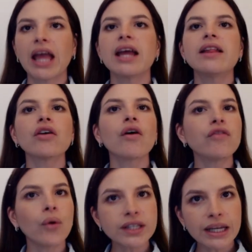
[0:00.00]
There are
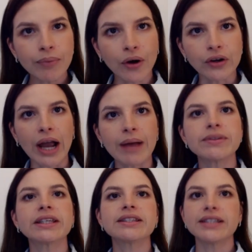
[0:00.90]
14 programs
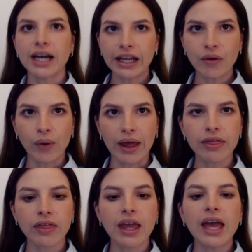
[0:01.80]
starting with
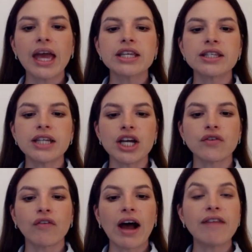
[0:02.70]
Stage
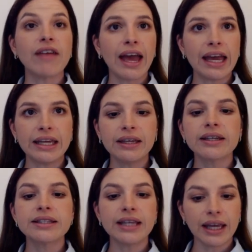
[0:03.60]
5A
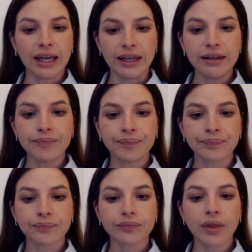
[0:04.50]
to E,
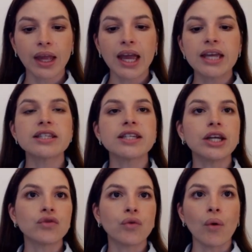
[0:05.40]
Stage
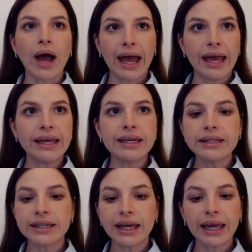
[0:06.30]
4A
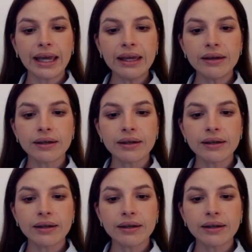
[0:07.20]
to E,